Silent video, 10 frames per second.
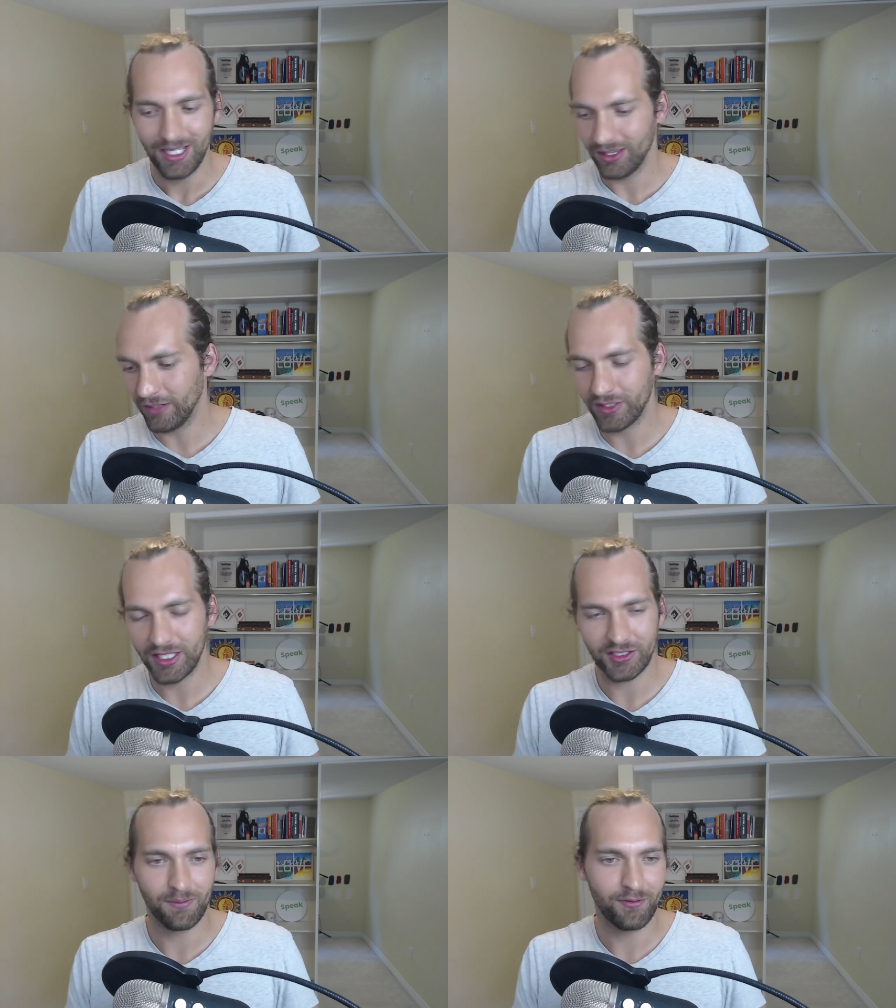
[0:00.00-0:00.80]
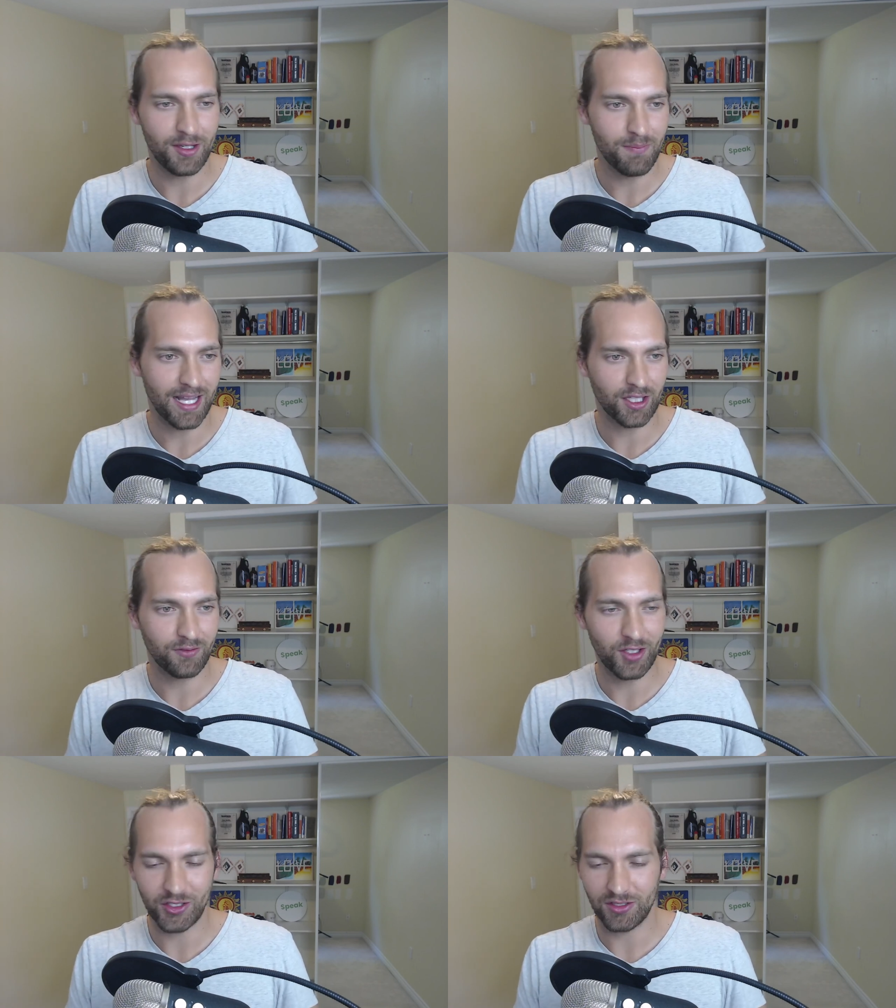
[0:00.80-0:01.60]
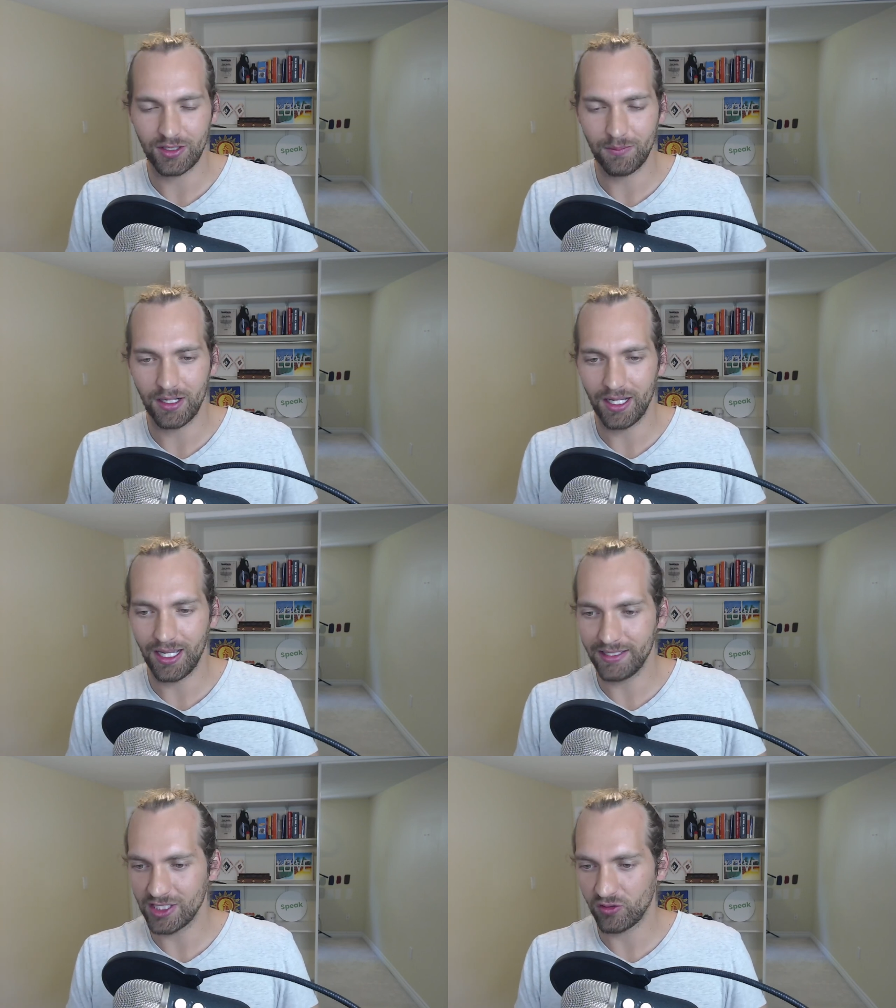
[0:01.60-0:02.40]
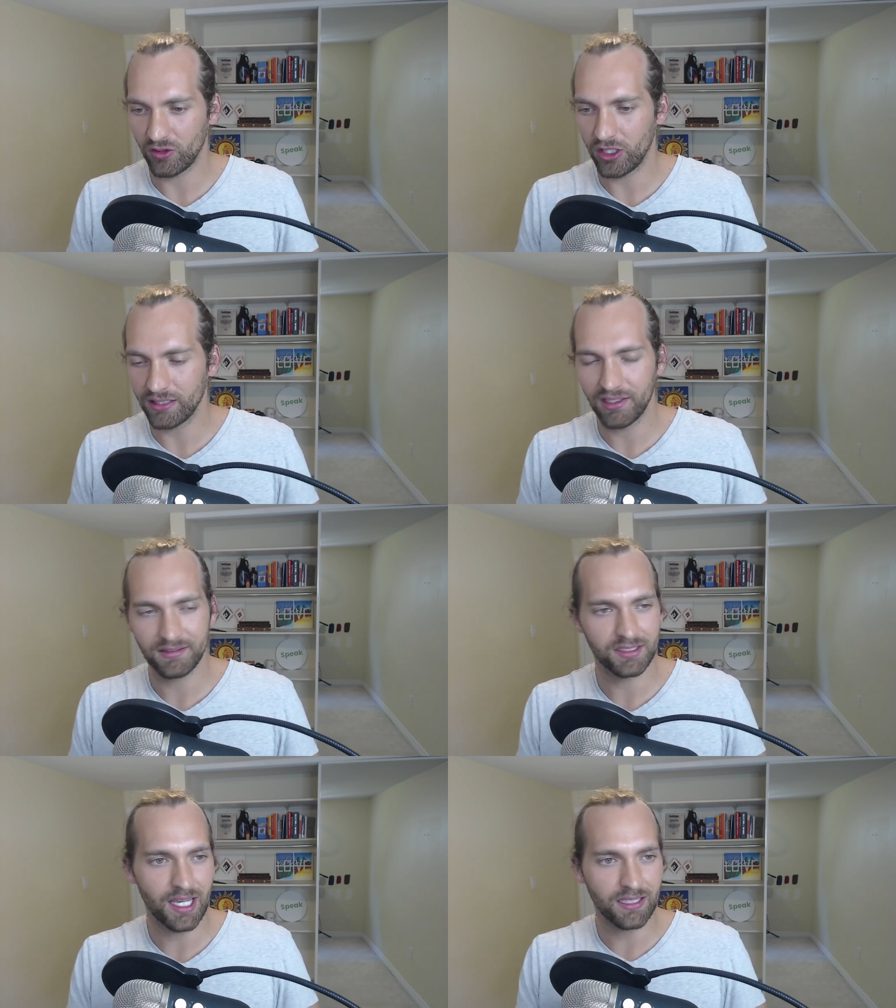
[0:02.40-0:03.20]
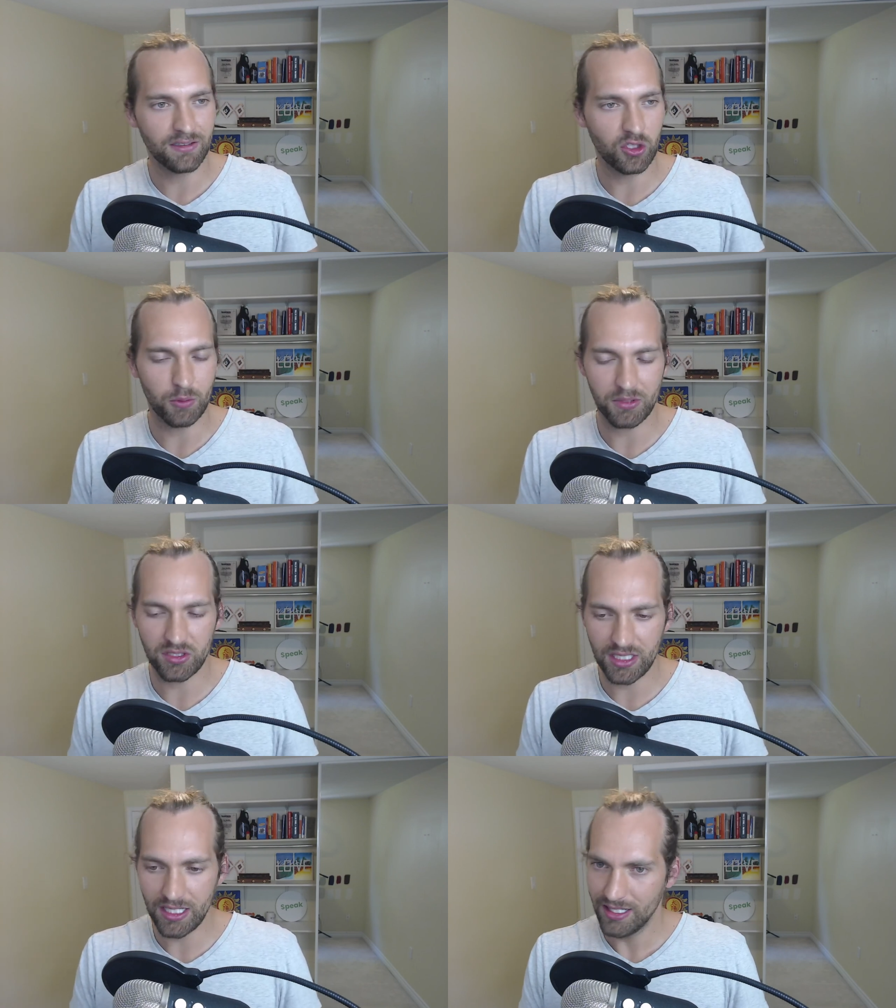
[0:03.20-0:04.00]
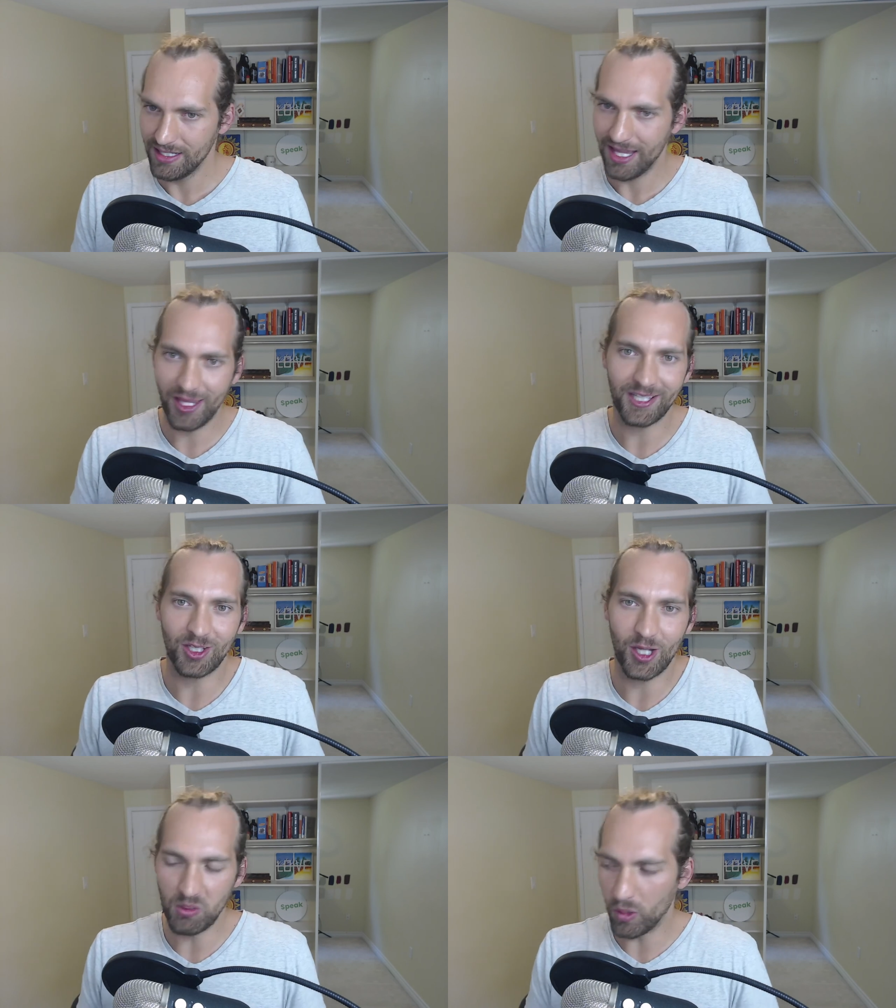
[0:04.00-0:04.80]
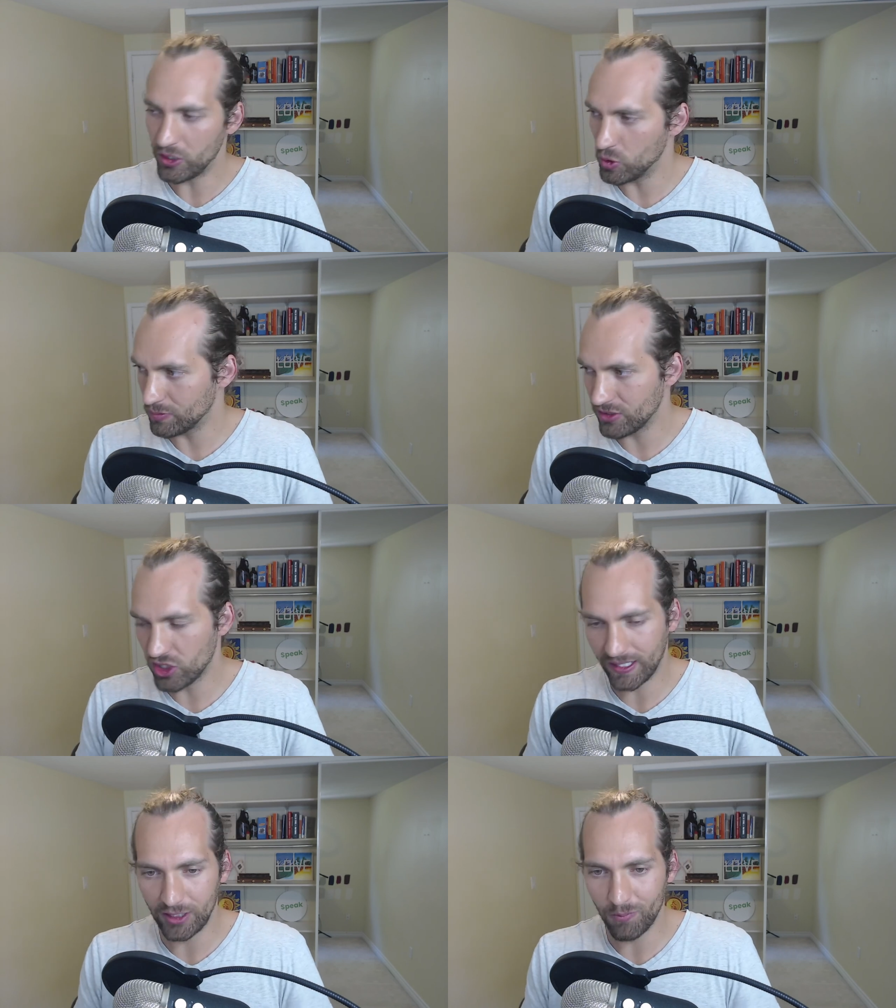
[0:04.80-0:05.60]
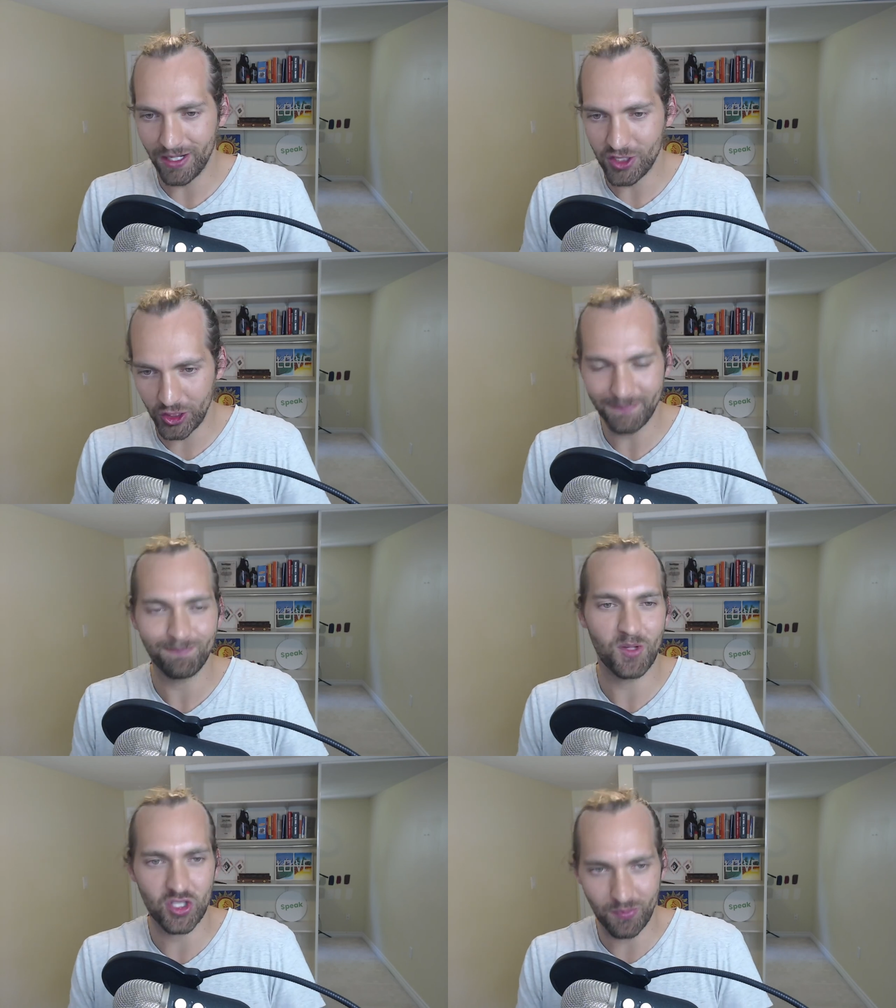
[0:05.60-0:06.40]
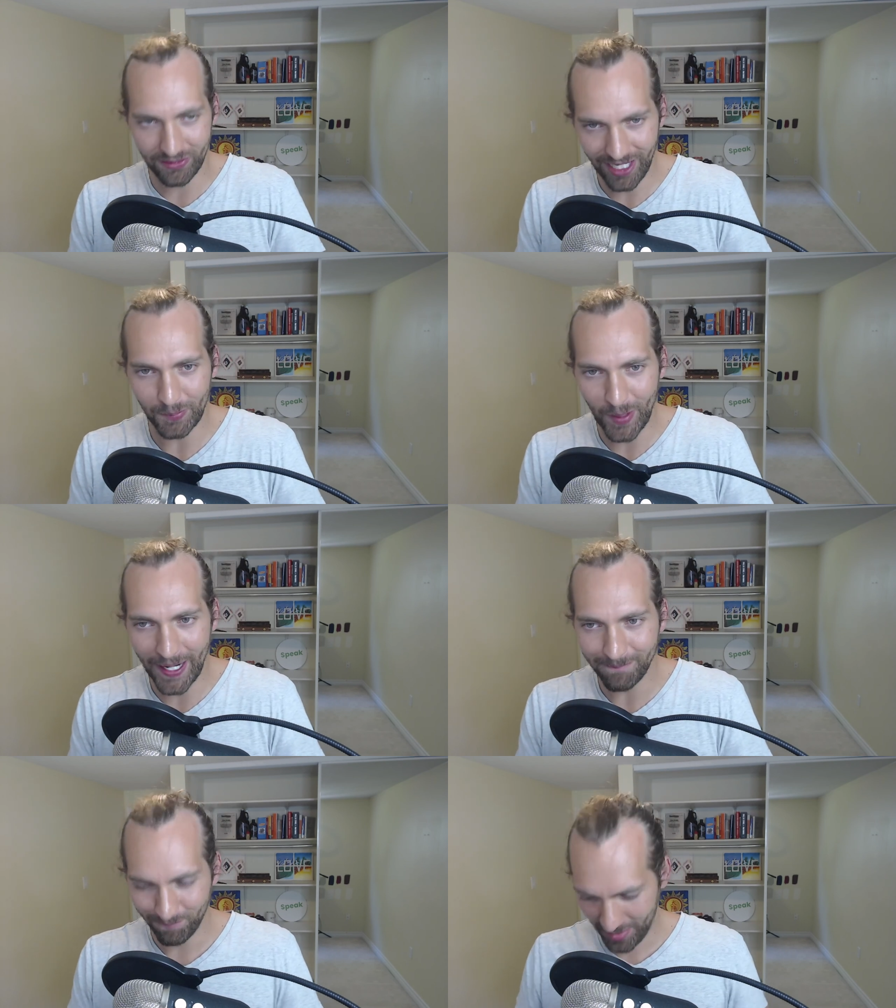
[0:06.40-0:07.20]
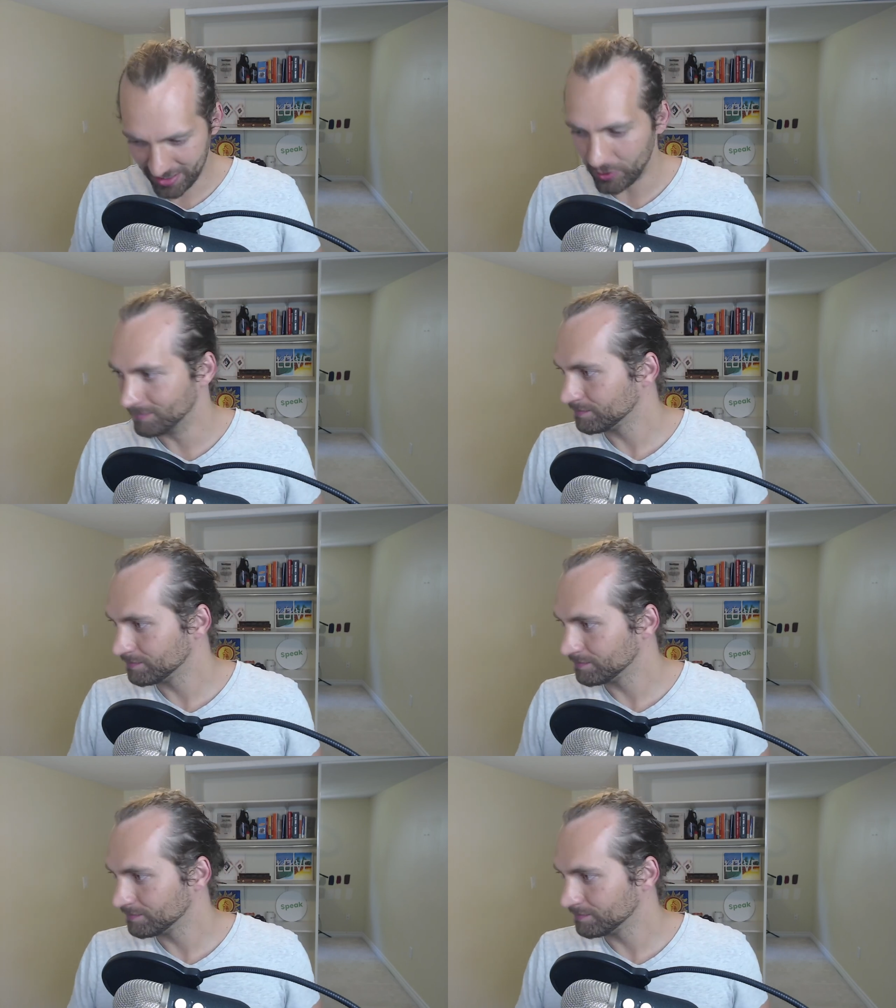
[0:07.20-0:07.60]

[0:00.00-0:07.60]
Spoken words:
Love to hear some feedback. Love to hear some ideas for content as I continue to proceed. And thank you to anyone who's been checking out my journey. This has been Tyler Bride. Thank you.